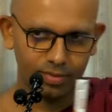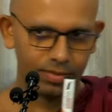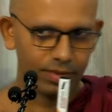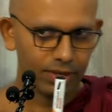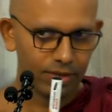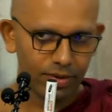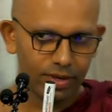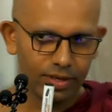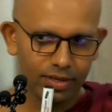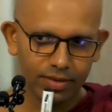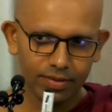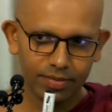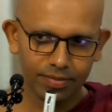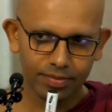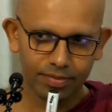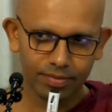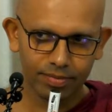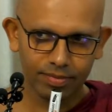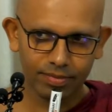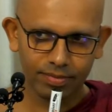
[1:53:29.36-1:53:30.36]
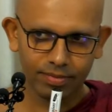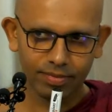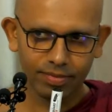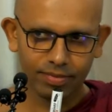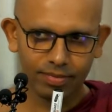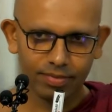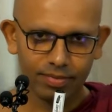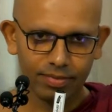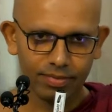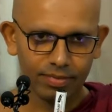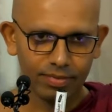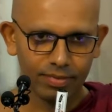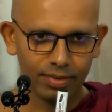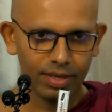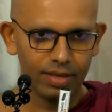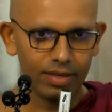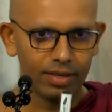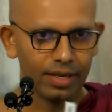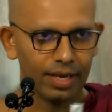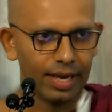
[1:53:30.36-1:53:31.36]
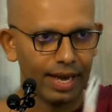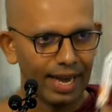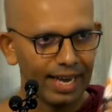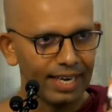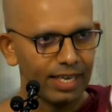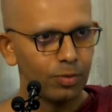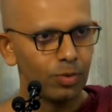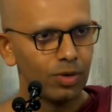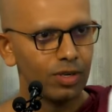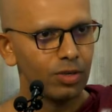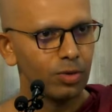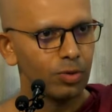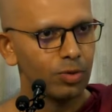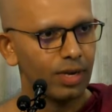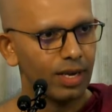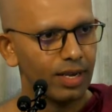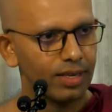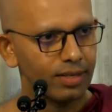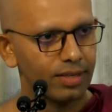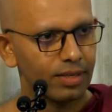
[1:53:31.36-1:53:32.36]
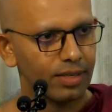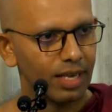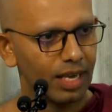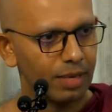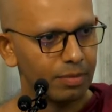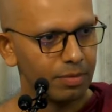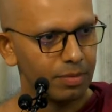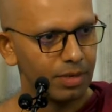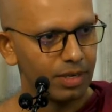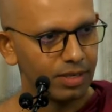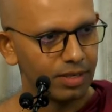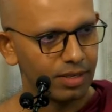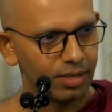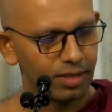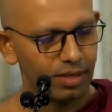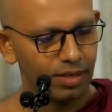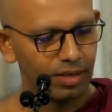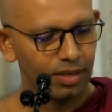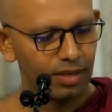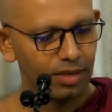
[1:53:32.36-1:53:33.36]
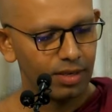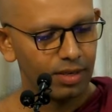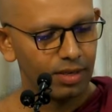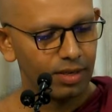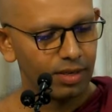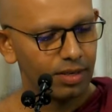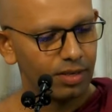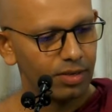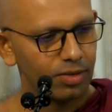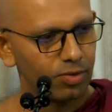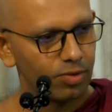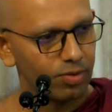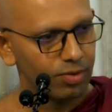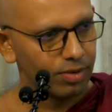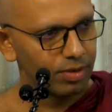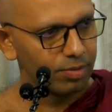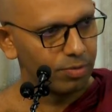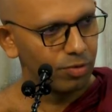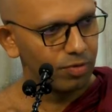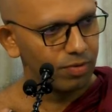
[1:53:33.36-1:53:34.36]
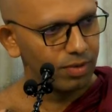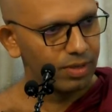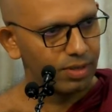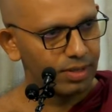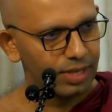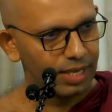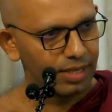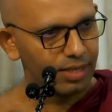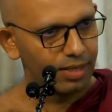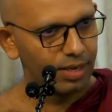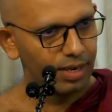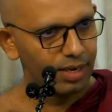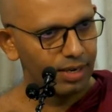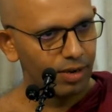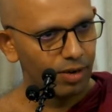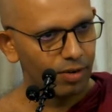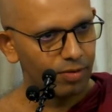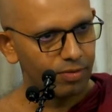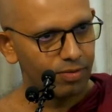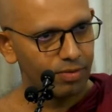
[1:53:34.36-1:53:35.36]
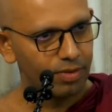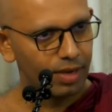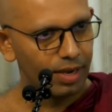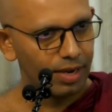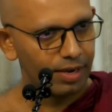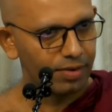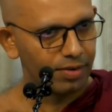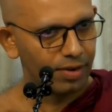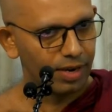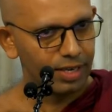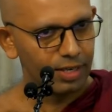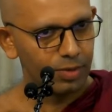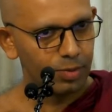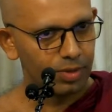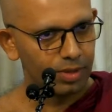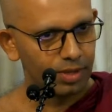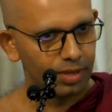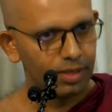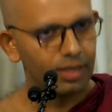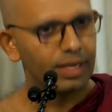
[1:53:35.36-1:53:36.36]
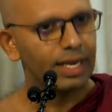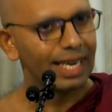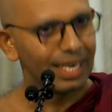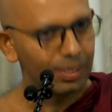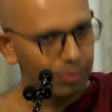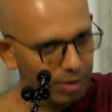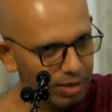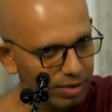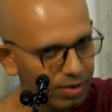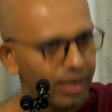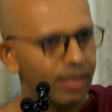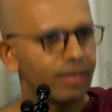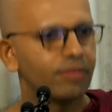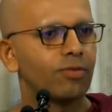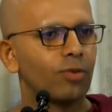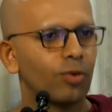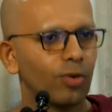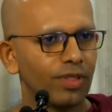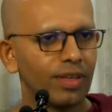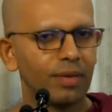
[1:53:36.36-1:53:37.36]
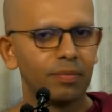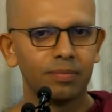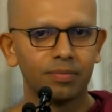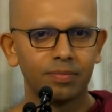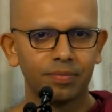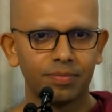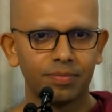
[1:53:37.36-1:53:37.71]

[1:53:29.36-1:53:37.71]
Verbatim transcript: Agree? Yeah? Anyone who has the capability to remove this, take this lid off and write with it, it will write for them.